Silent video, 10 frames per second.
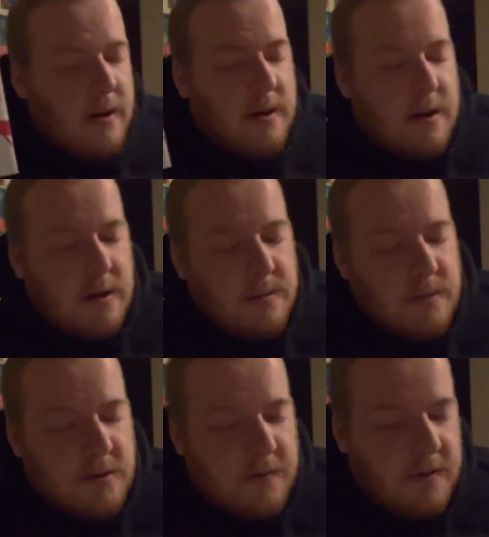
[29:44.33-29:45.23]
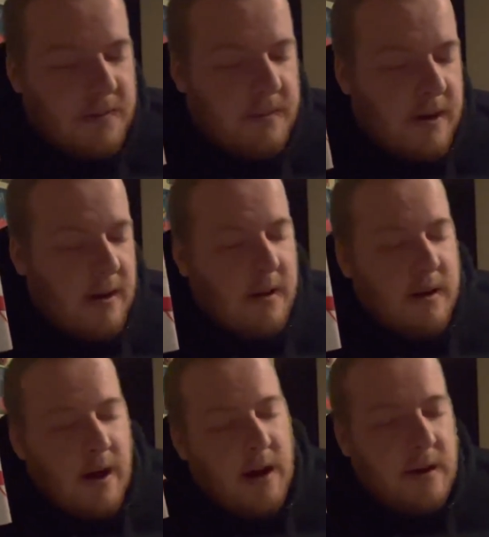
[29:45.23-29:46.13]
comes from
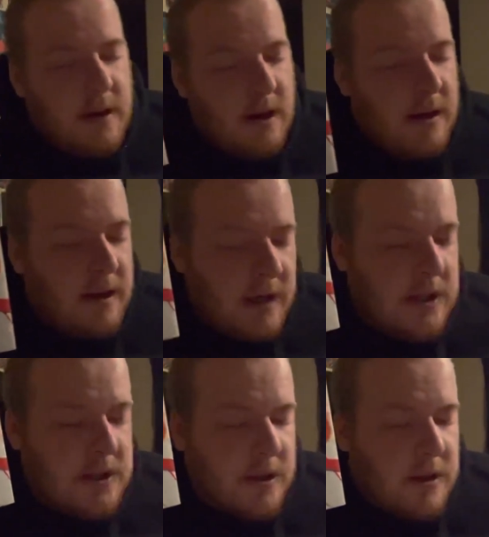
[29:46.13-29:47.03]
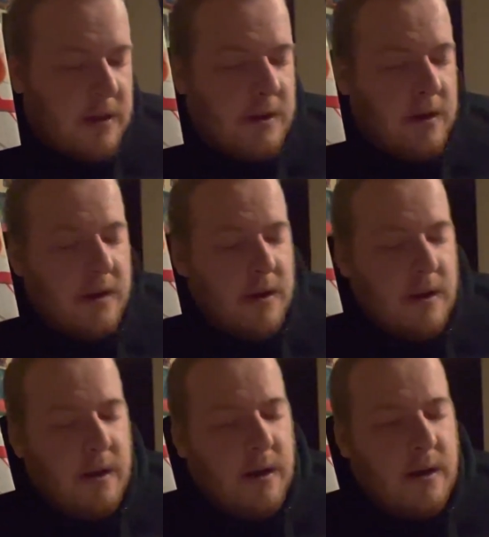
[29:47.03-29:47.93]
Entei Isla,
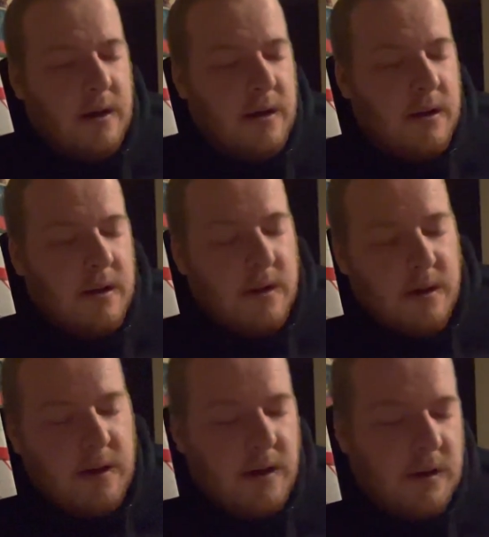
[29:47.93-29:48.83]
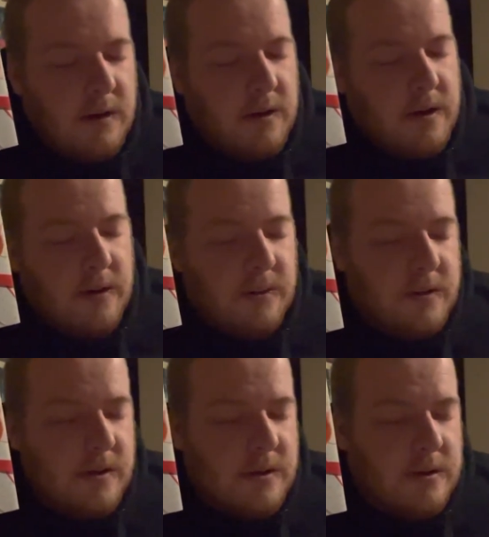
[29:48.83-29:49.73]
and the hero that
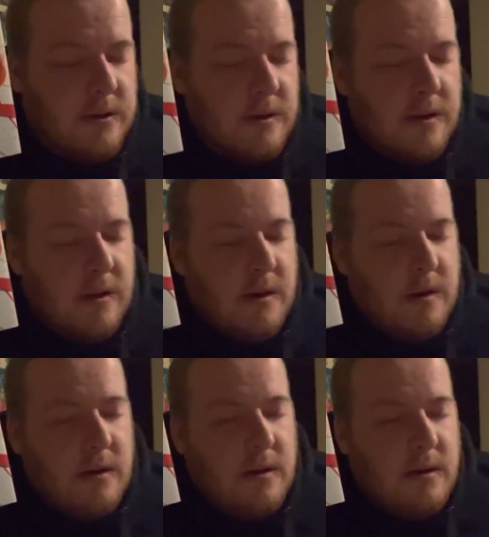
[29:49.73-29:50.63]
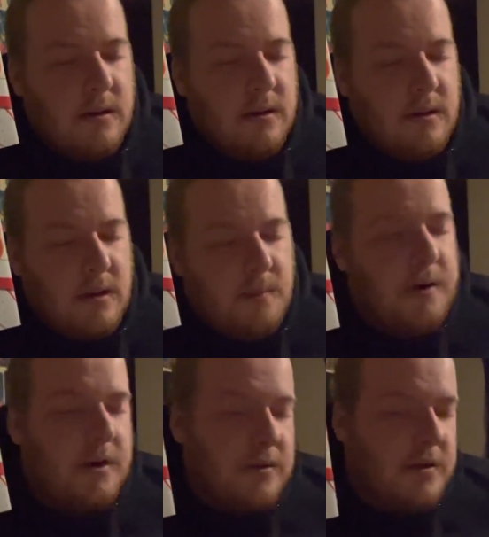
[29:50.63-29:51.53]
was
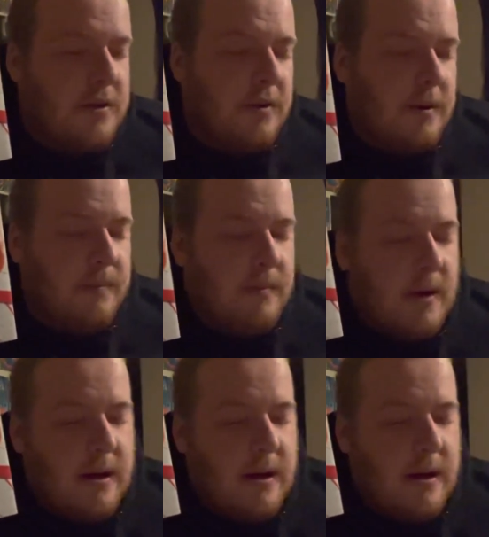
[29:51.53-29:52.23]
opposed to him.